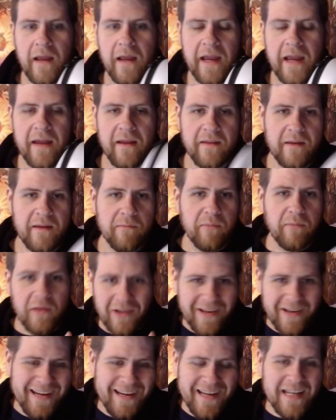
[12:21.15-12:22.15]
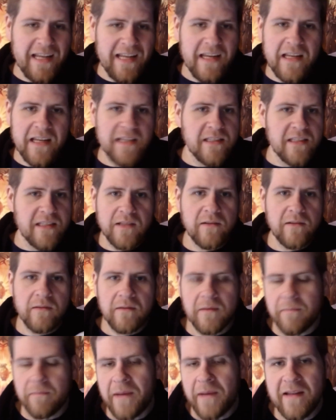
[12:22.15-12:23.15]
and then plugging it in, it's
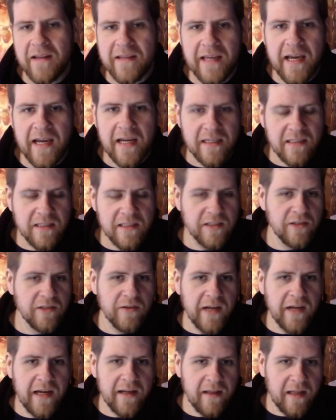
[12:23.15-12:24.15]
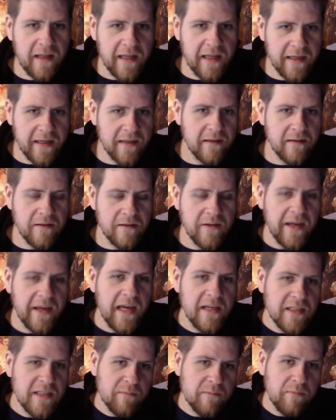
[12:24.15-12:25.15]
still a pain in the ass, because you gotta you
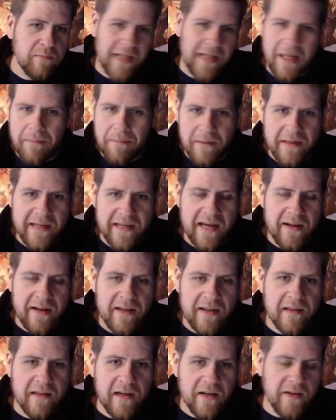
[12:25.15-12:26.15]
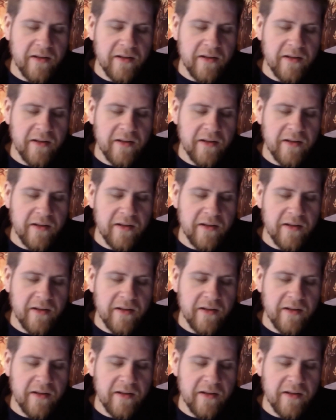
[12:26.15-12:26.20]
can't just plop it down in there.